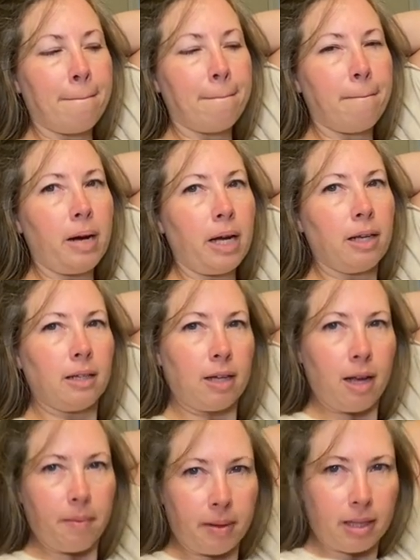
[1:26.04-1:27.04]
But,
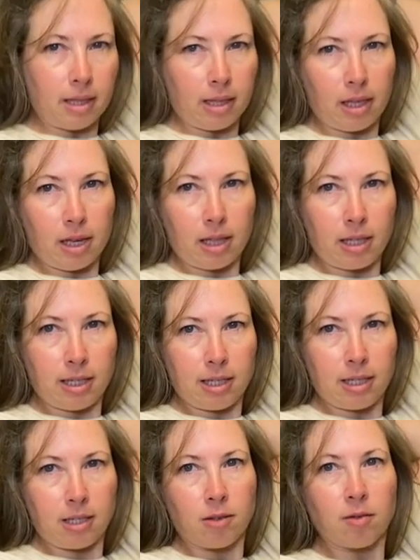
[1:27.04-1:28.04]
I mean, luckily
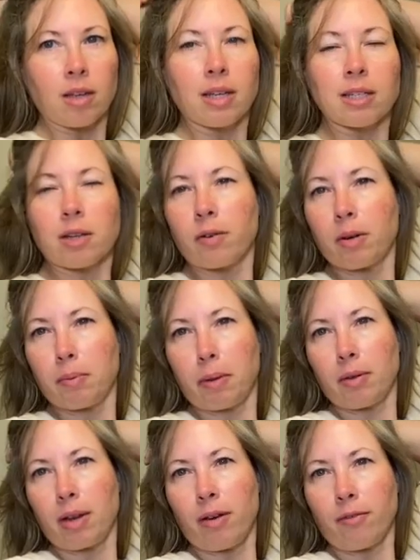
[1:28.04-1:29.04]
it's, it's already
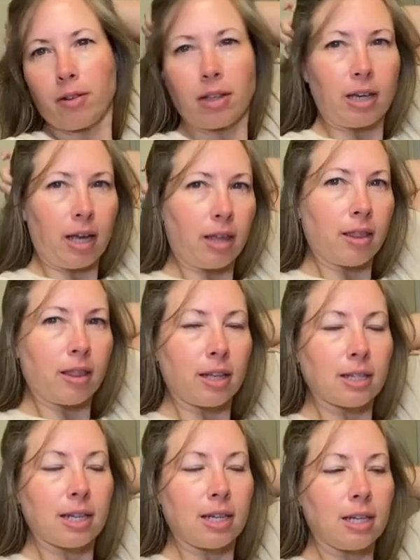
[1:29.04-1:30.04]
blown out for the day.
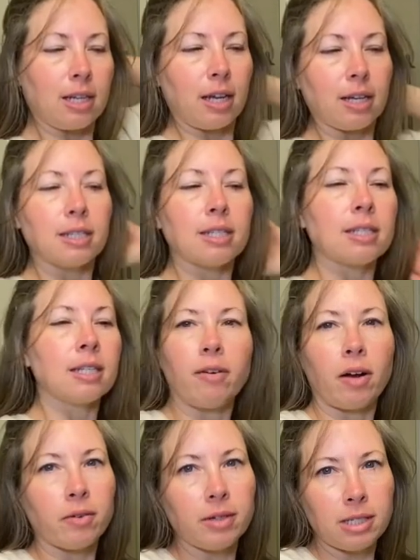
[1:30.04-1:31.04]
That's kind of nice. I've
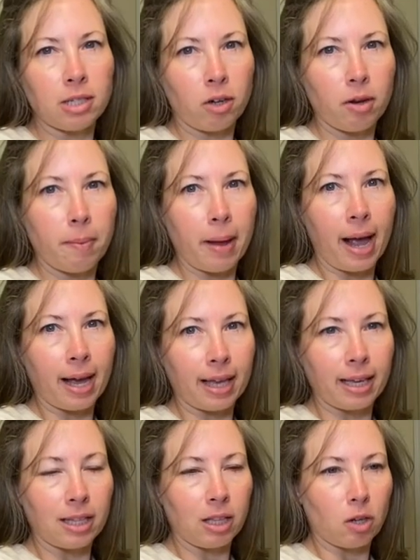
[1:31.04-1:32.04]
already started
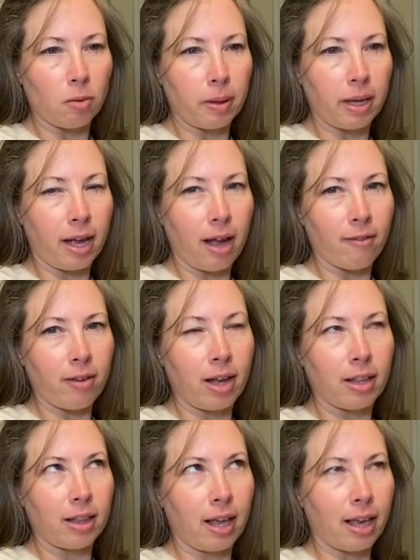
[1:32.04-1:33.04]
packing a little bit. I've
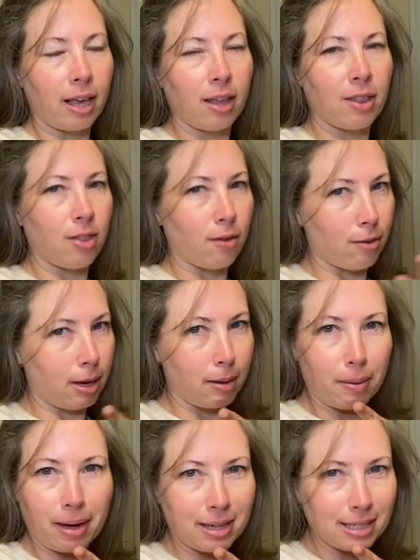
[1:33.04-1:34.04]
gotten like three
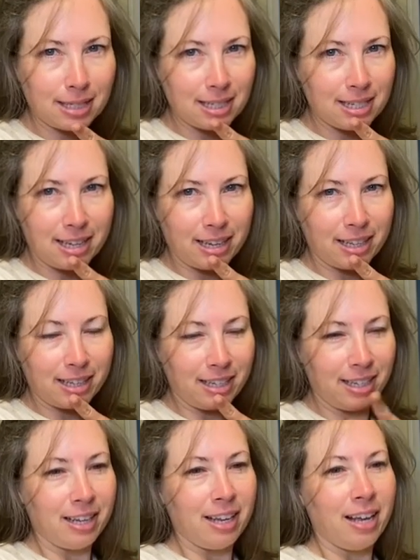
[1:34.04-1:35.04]
boxes
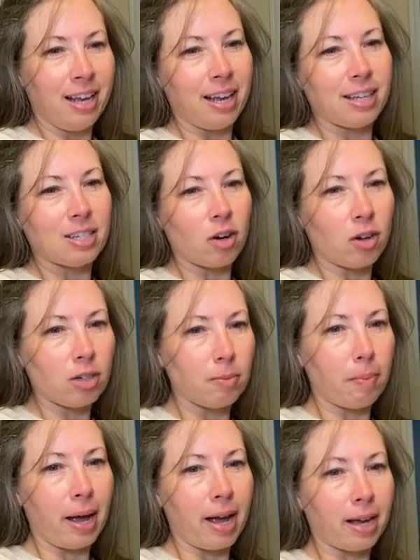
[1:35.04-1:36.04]
in. It's hard to
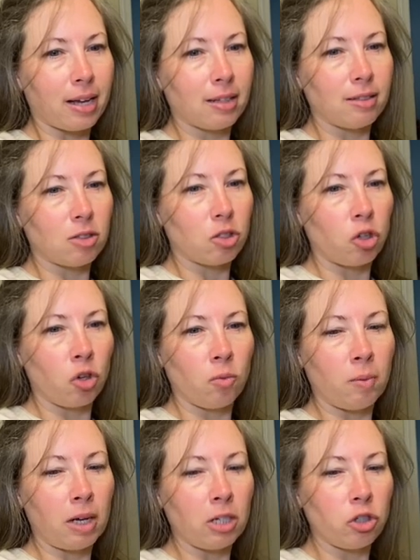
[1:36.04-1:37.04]
pack too
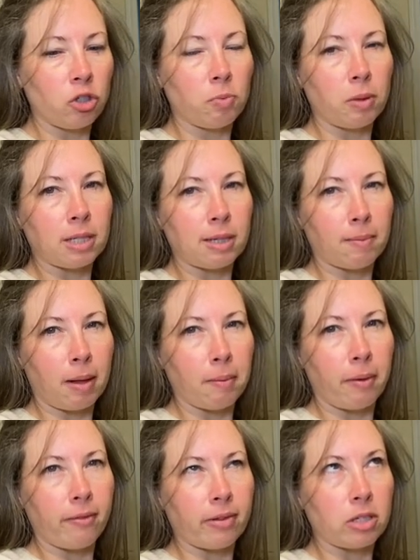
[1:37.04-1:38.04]
much because I'm not
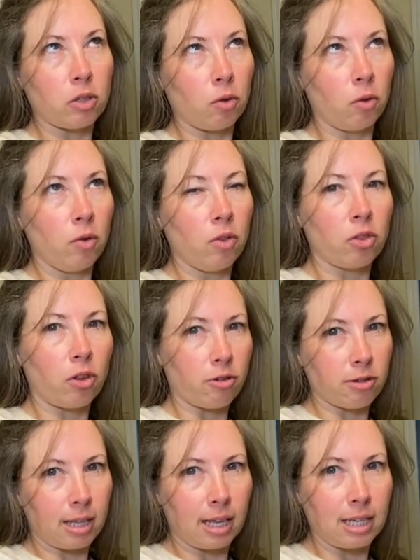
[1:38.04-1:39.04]
moving till
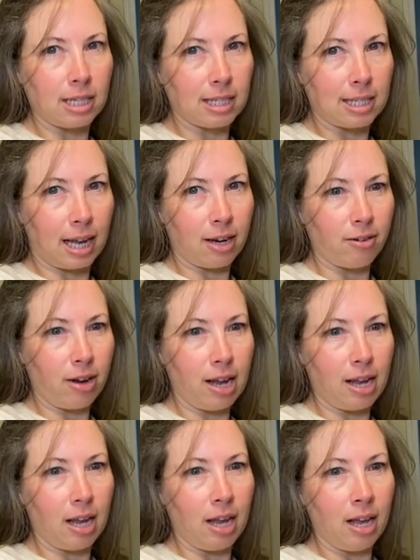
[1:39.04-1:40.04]
Thursday and it's
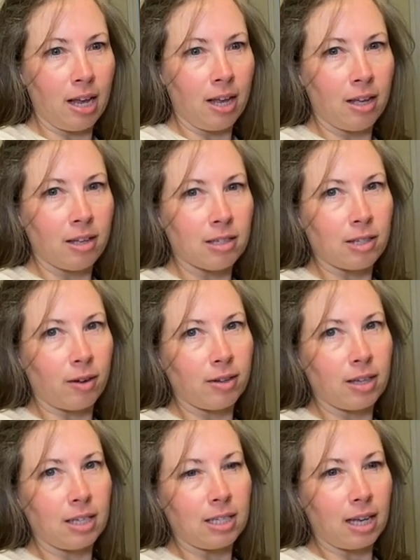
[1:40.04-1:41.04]
Saturday. So I
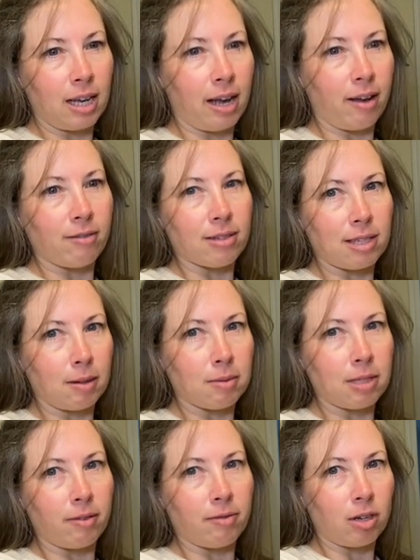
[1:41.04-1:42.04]
need to have some
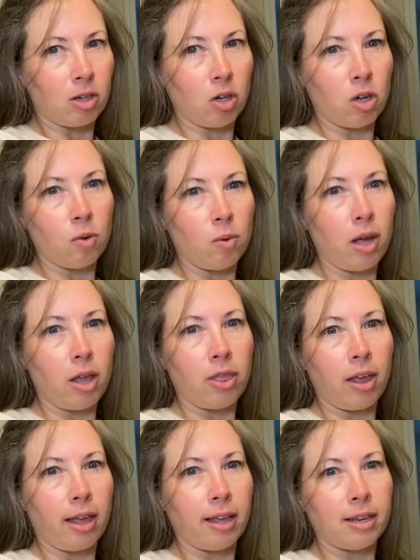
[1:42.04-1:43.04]
stuff to cook with
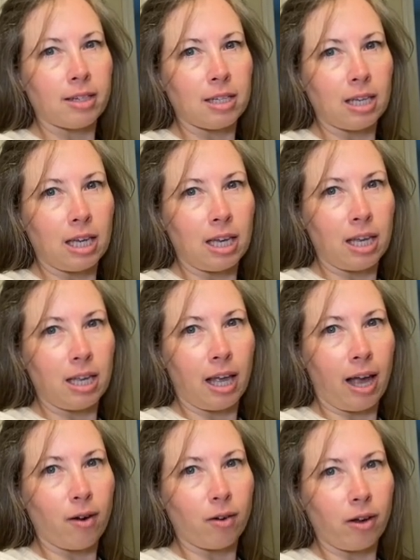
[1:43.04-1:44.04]
and to eat
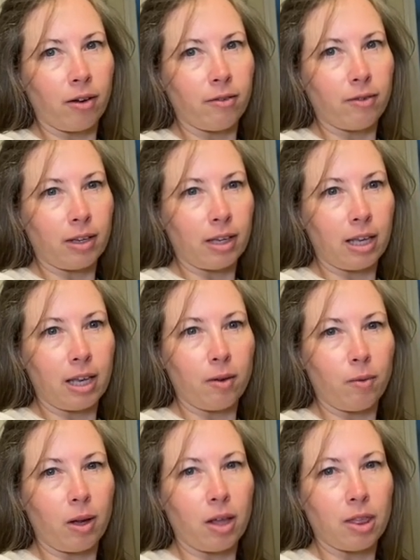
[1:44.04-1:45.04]
out of and eat
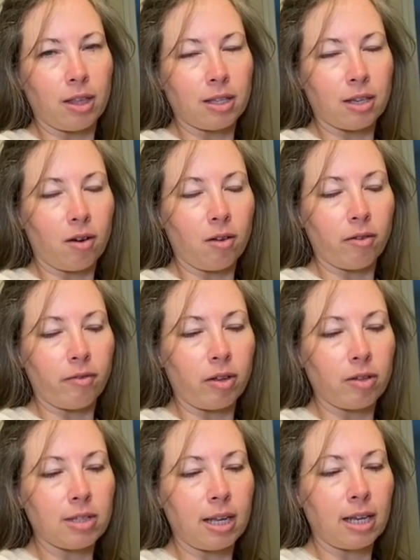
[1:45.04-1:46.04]
with and all of
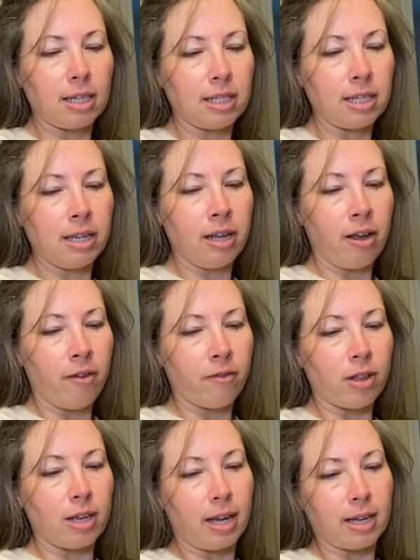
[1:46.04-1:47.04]
those things for
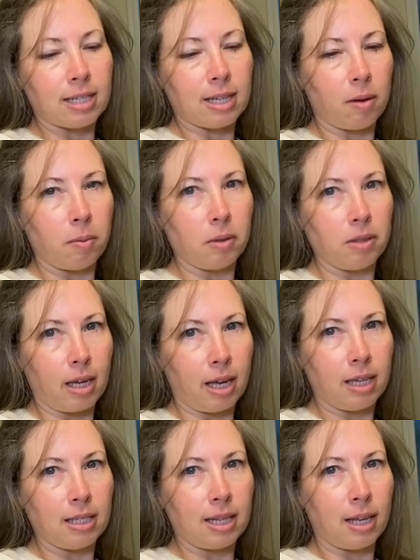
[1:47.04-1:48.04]
the next couple of
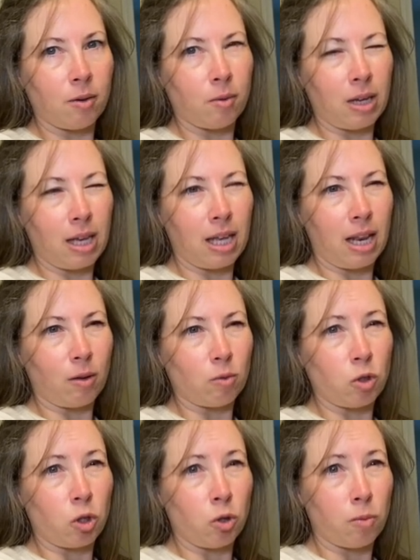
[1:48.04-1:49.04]
days. I don't want to eat out
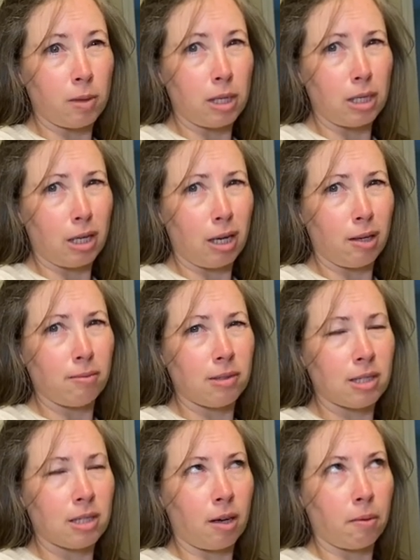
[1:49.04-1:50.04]
too many
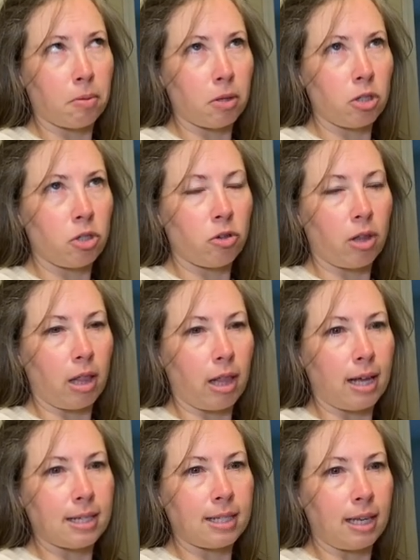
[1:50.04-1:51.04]
times. I'm pretty sure that
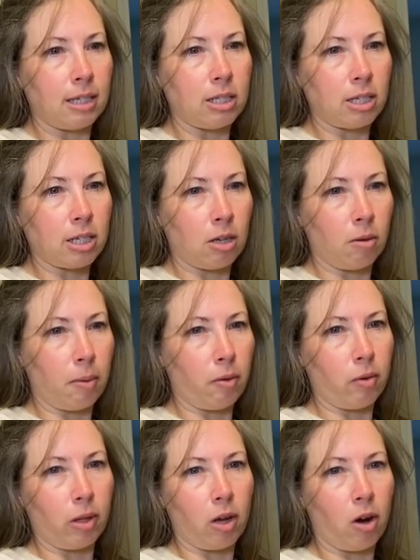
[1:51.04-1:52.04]
last day is just going to be
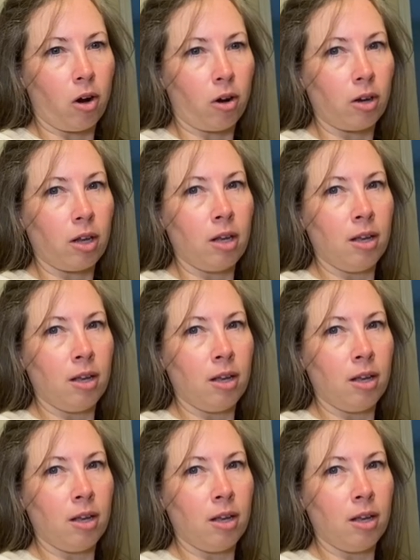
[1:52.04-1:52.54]
really hard.